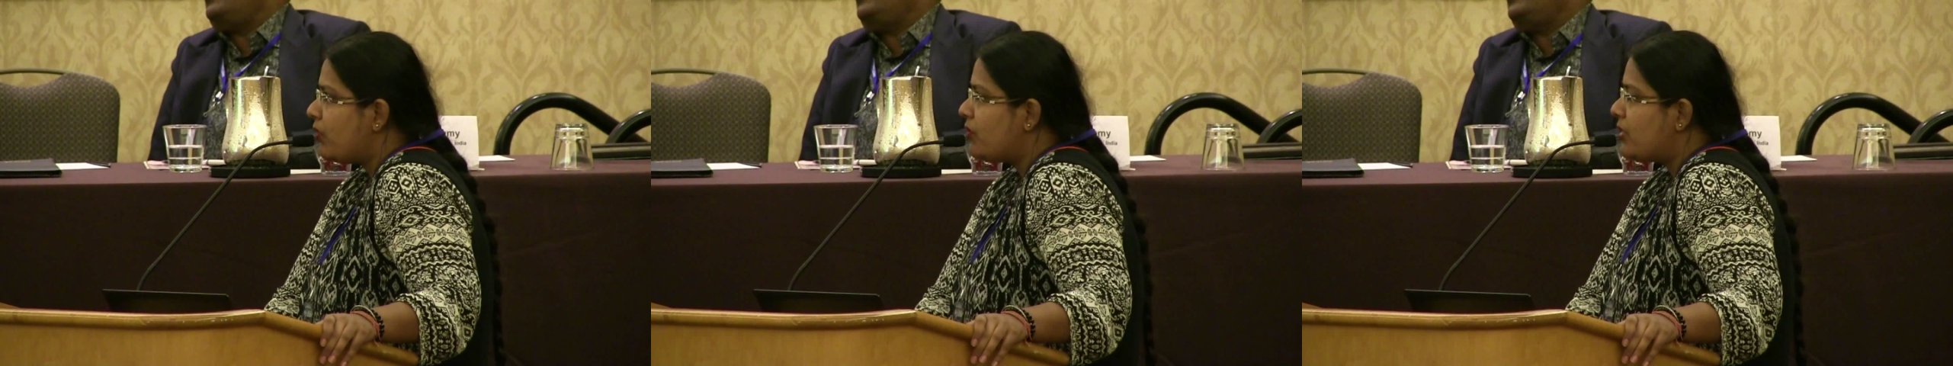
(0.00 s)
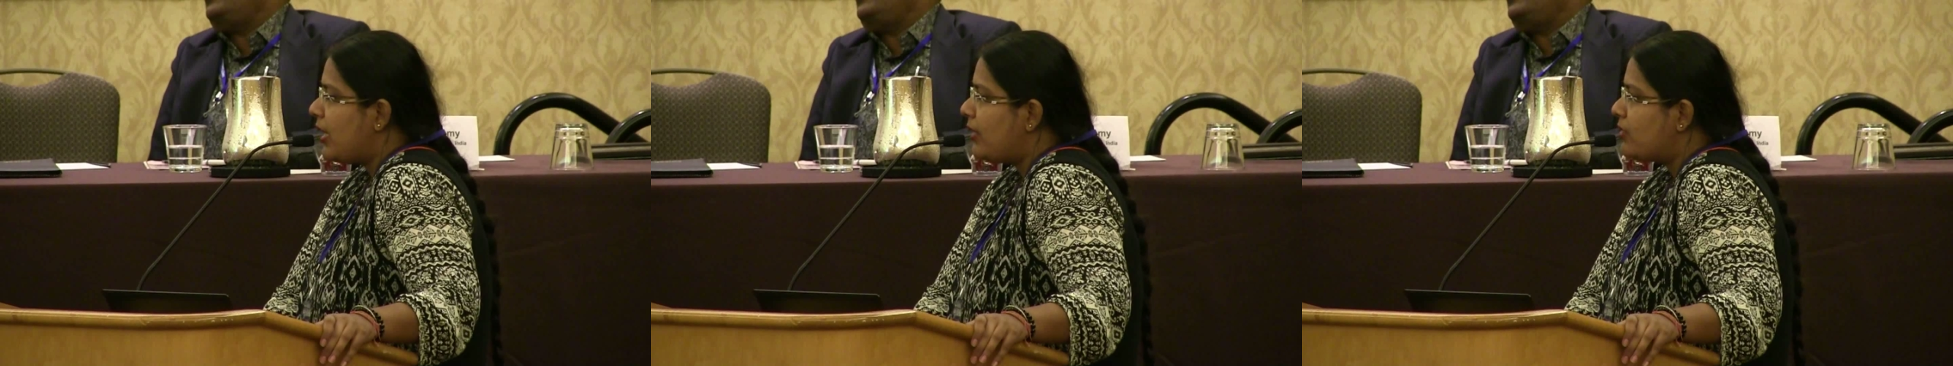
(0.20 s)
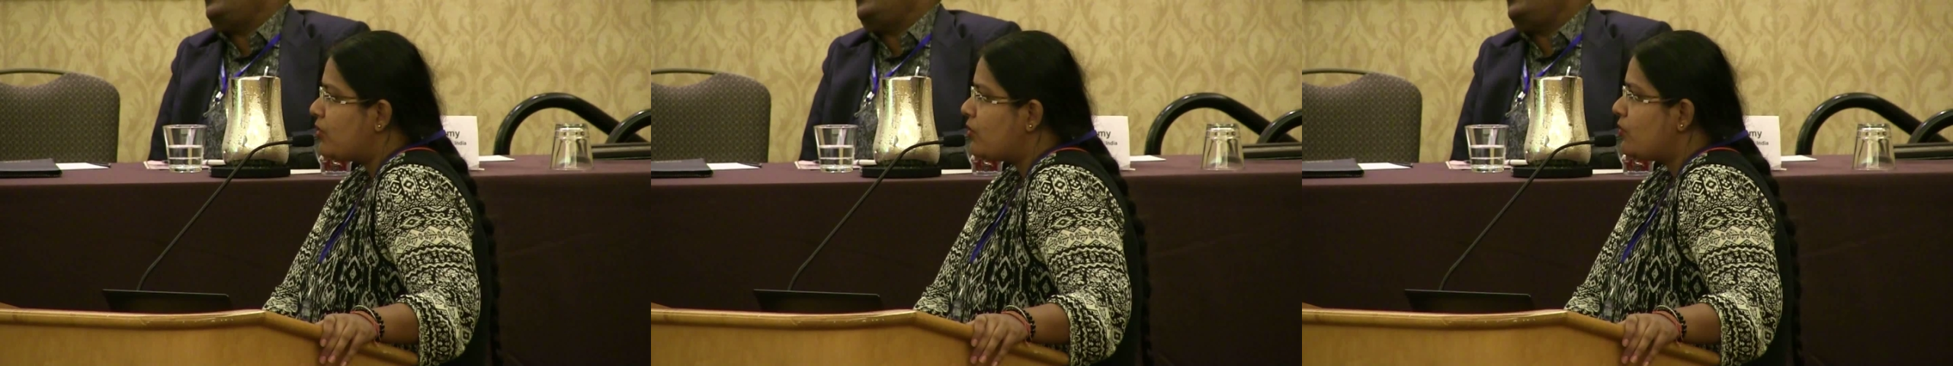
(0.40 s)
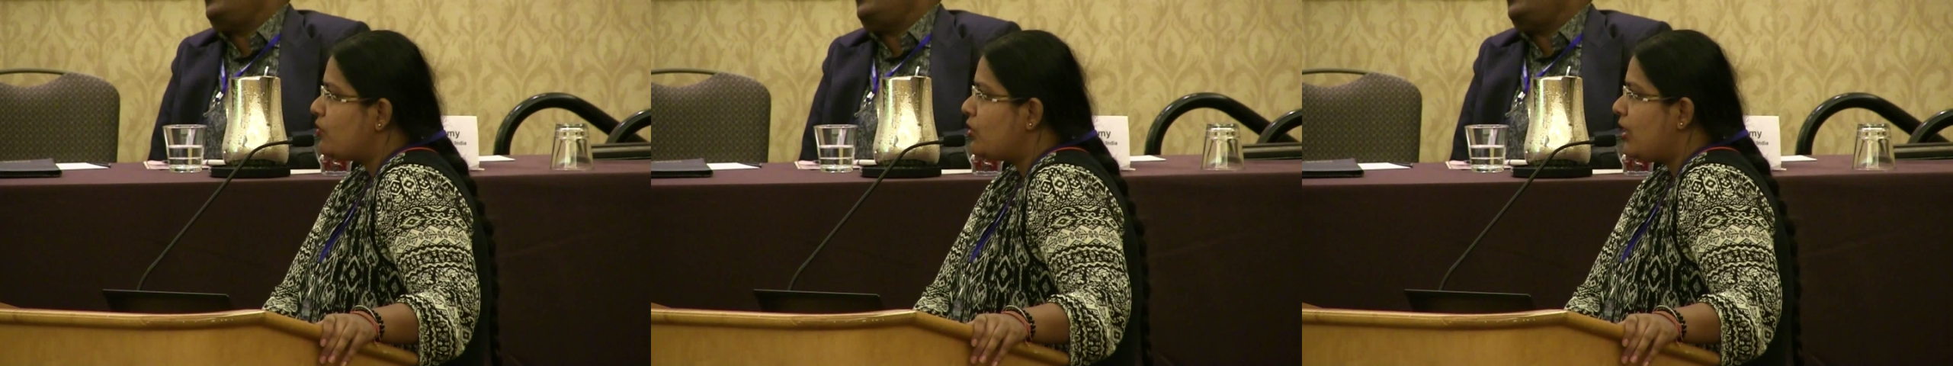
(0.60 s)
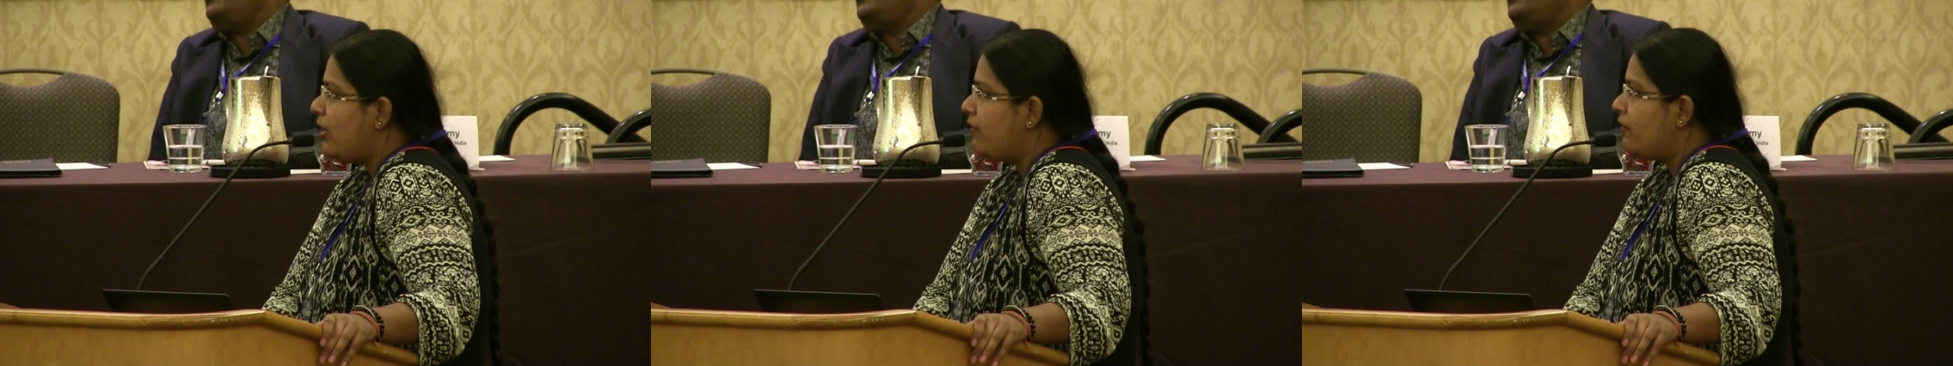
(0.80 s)
of sandstone
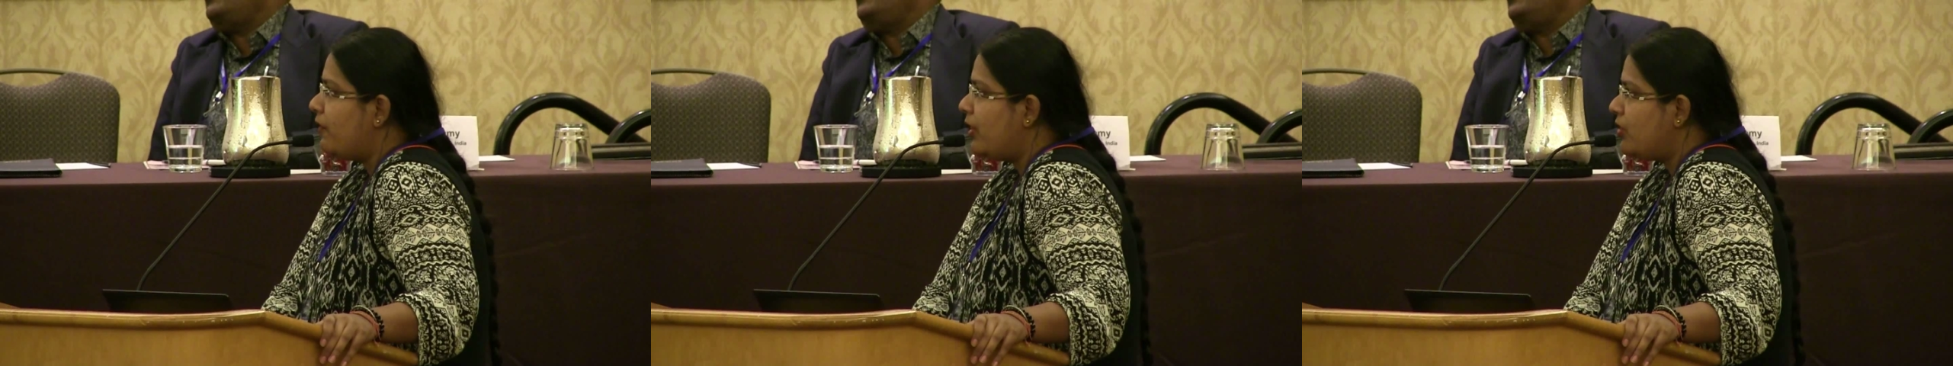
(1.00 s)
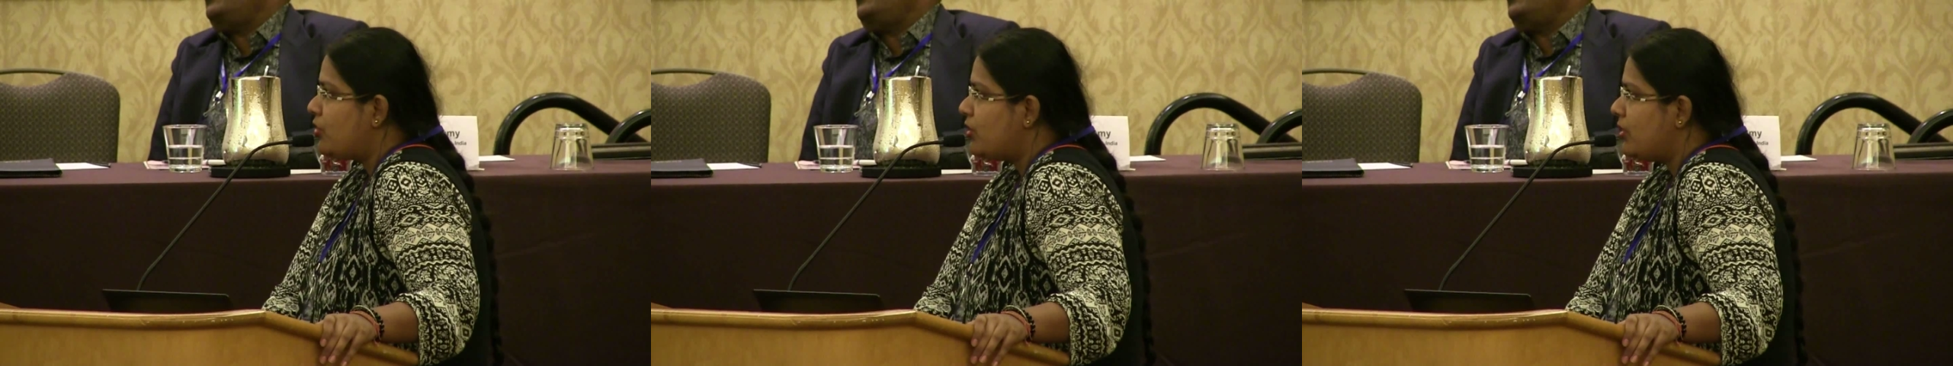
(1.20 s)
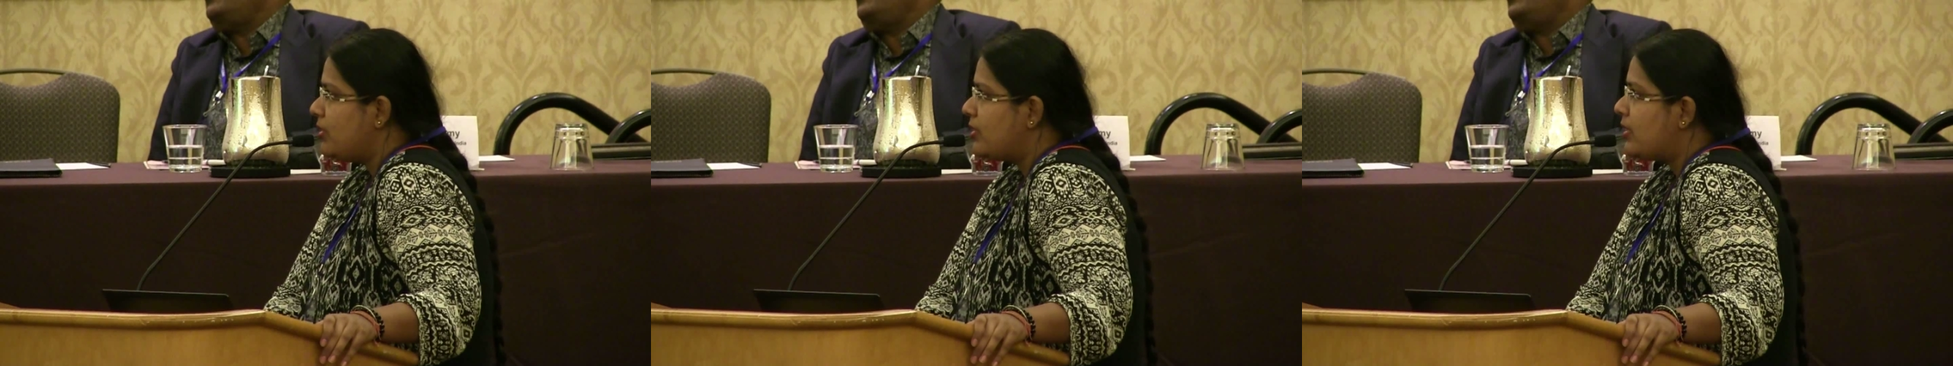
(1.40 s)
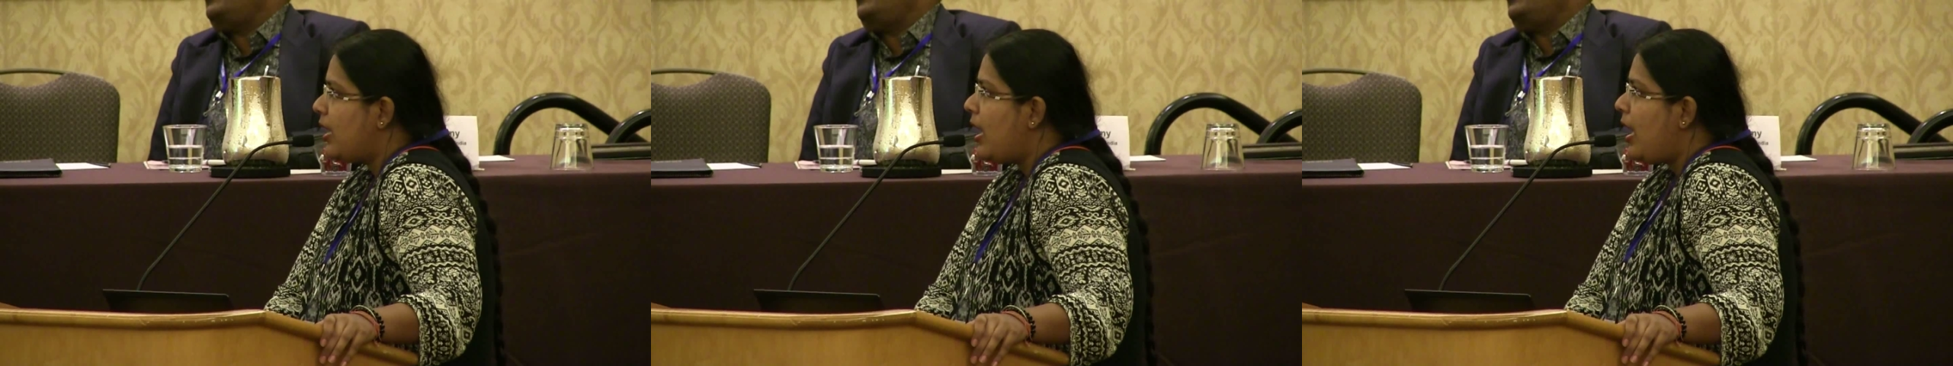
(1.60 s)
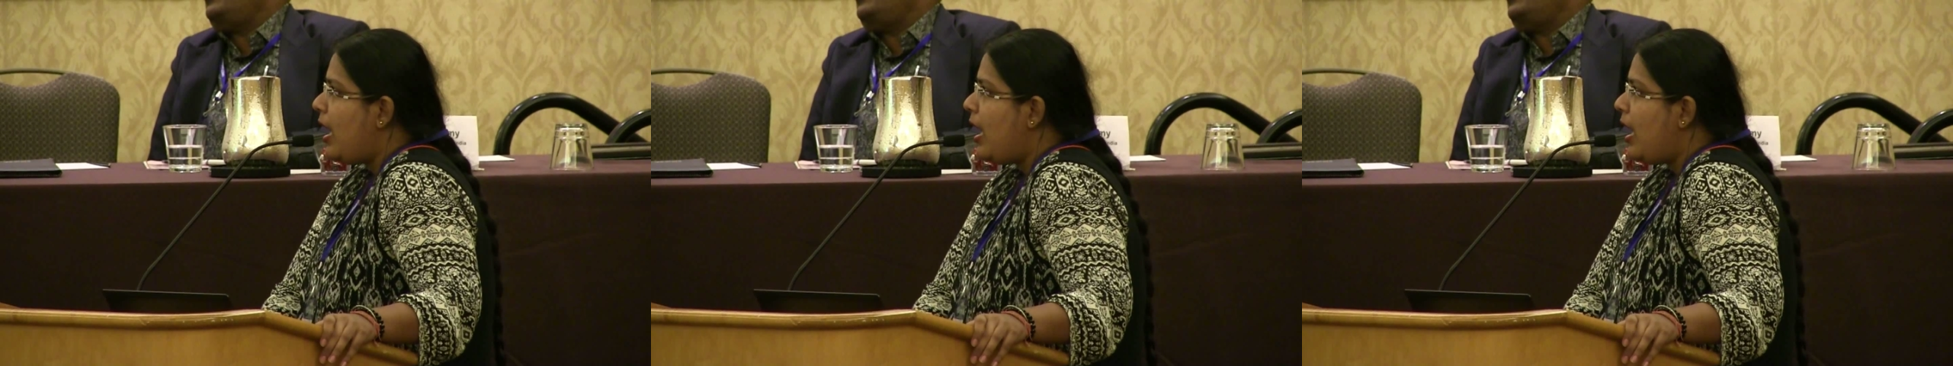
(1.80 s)
shell facies,